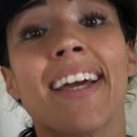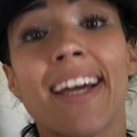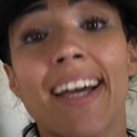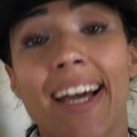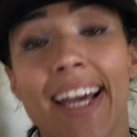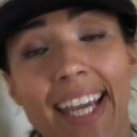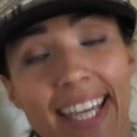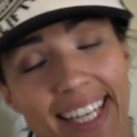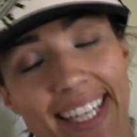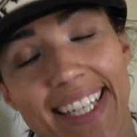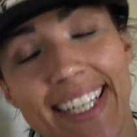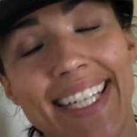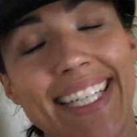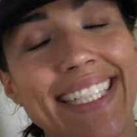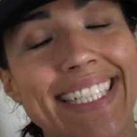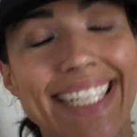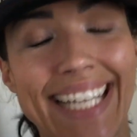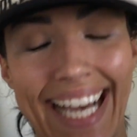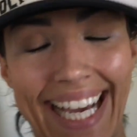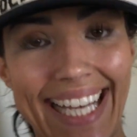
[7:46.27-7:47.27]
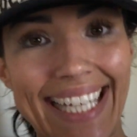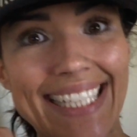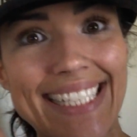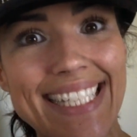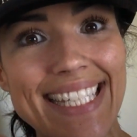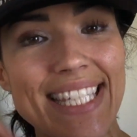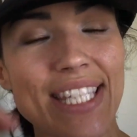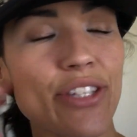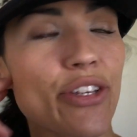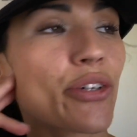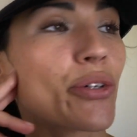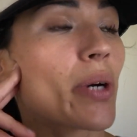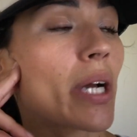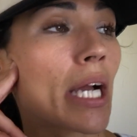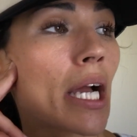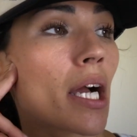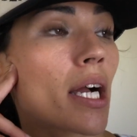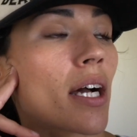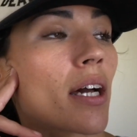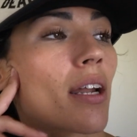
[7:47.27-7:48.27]
Hey guys, so
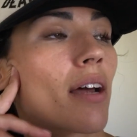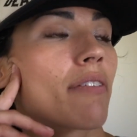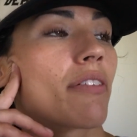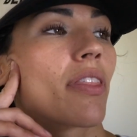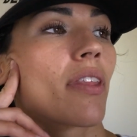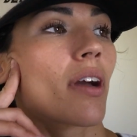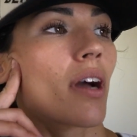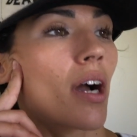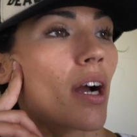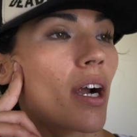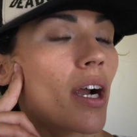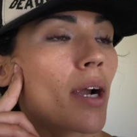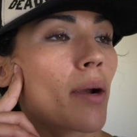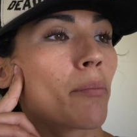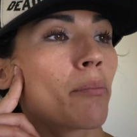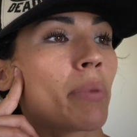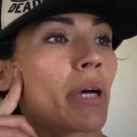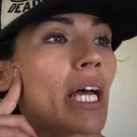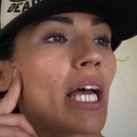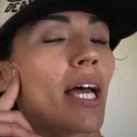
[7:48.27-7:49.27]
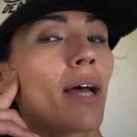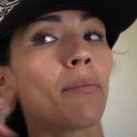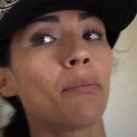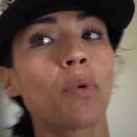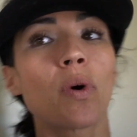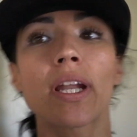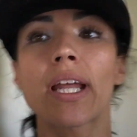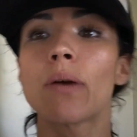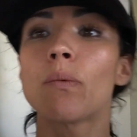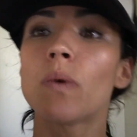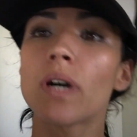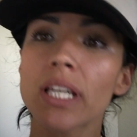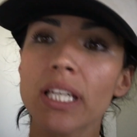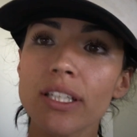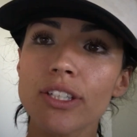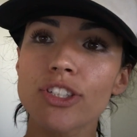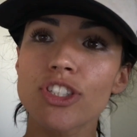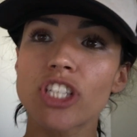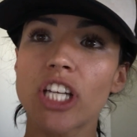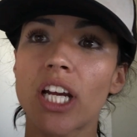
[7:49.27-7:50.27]
I got cut off in the car, but what I
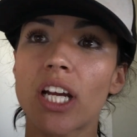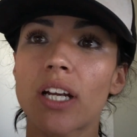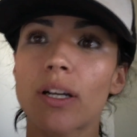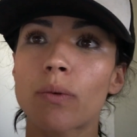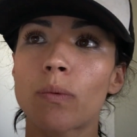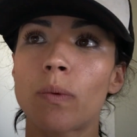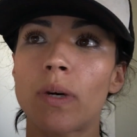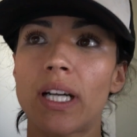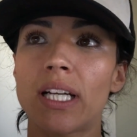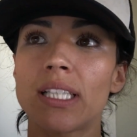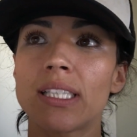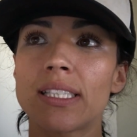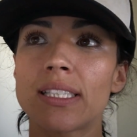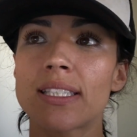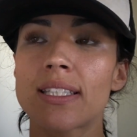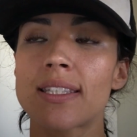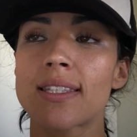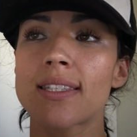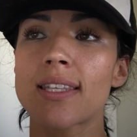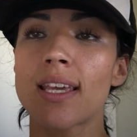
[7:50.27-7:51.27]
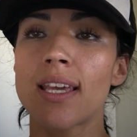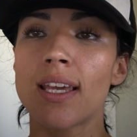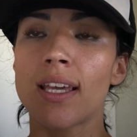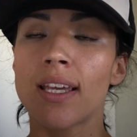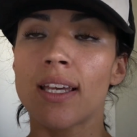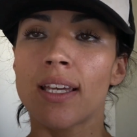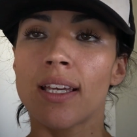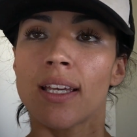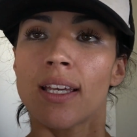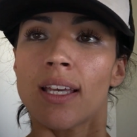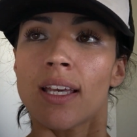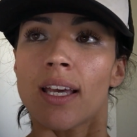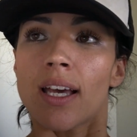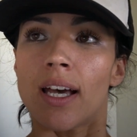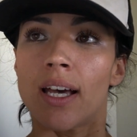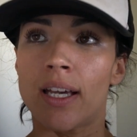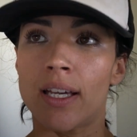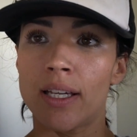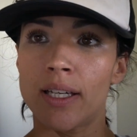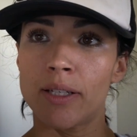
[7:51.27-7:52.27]
wanted to share was
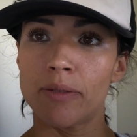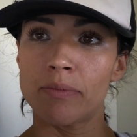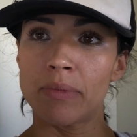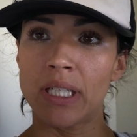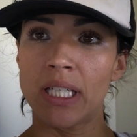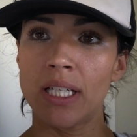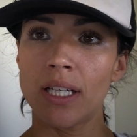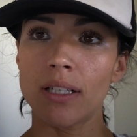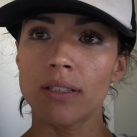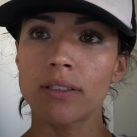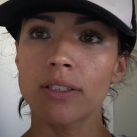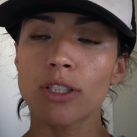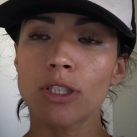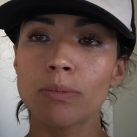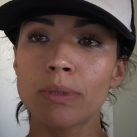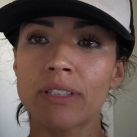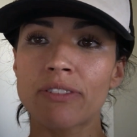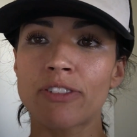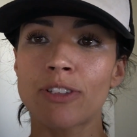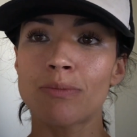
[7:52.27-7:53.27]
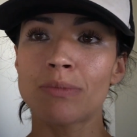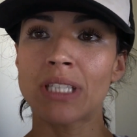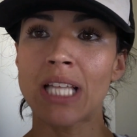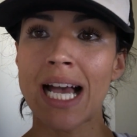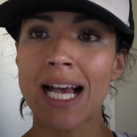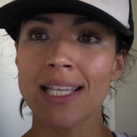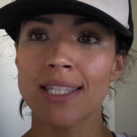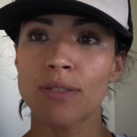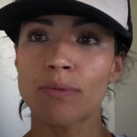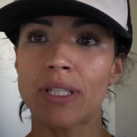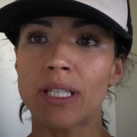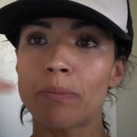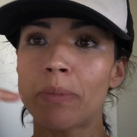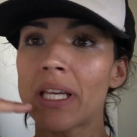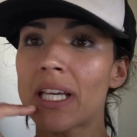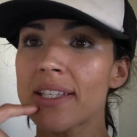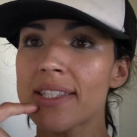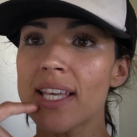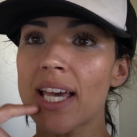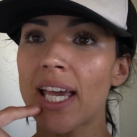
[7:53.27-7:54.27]
a little bit from last week,
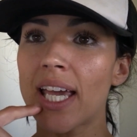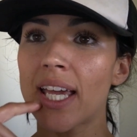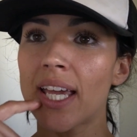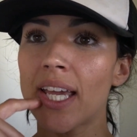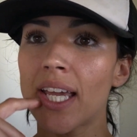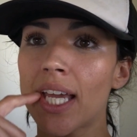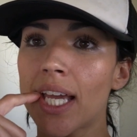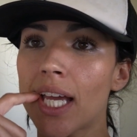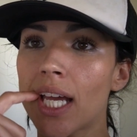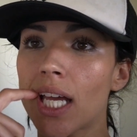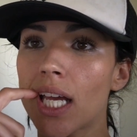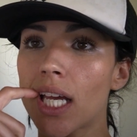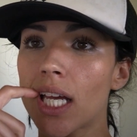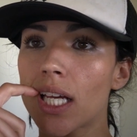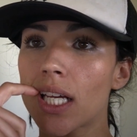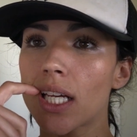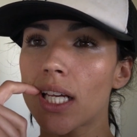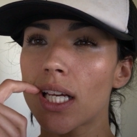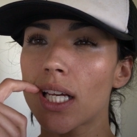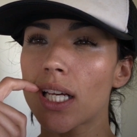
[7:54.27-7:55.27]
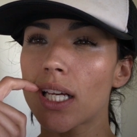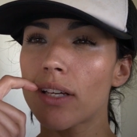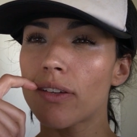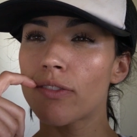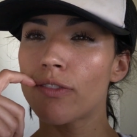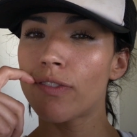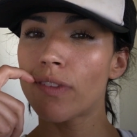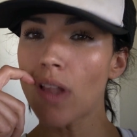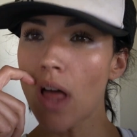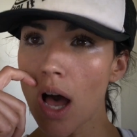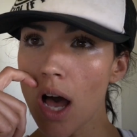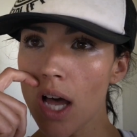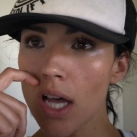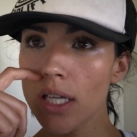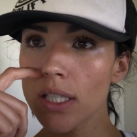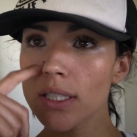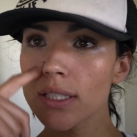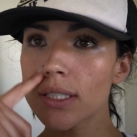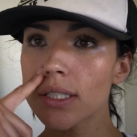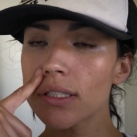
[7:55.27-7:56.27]
because I
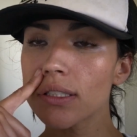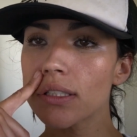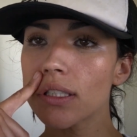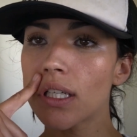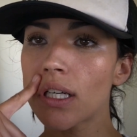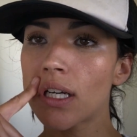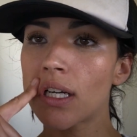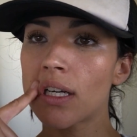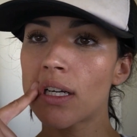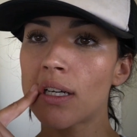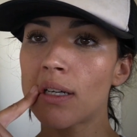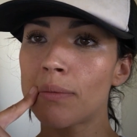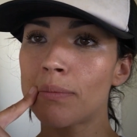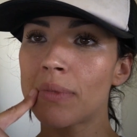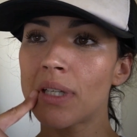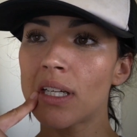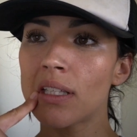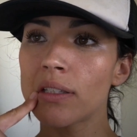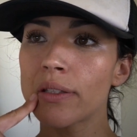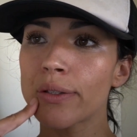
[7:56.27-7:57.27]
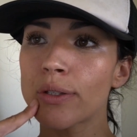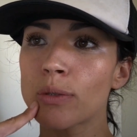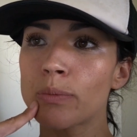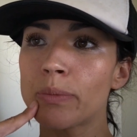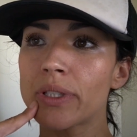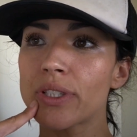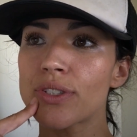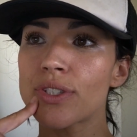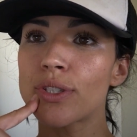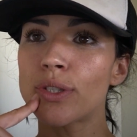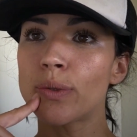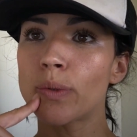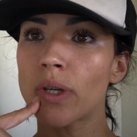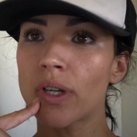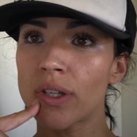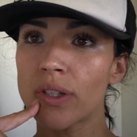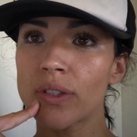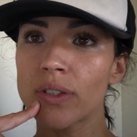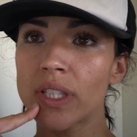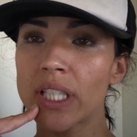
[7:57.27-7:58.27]
vlogged a little bit too
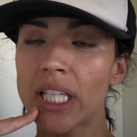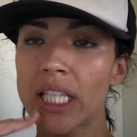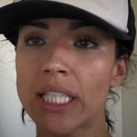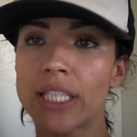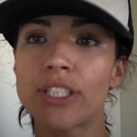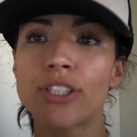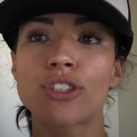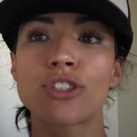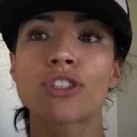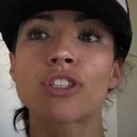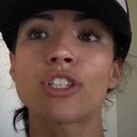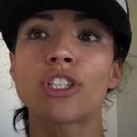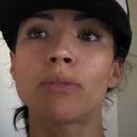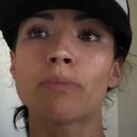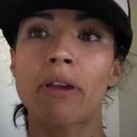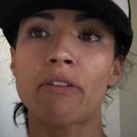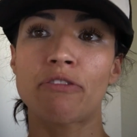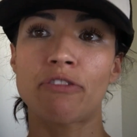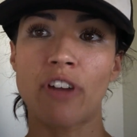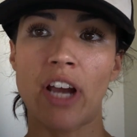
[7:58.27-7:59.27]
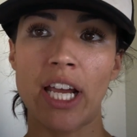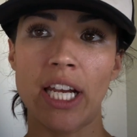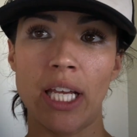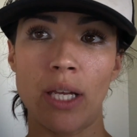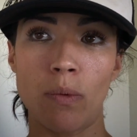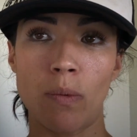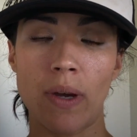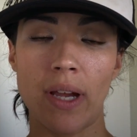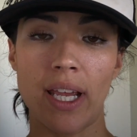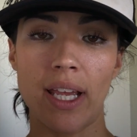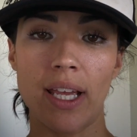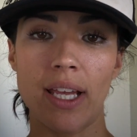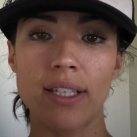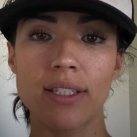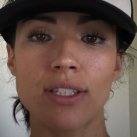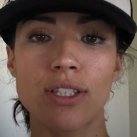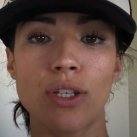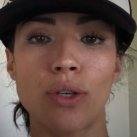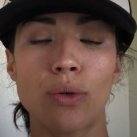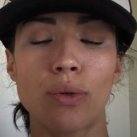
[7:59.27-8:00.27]
early and I didn't show you my Friday weight.
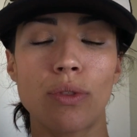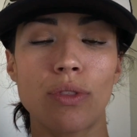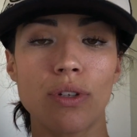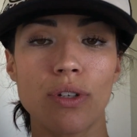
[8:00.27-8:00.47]
So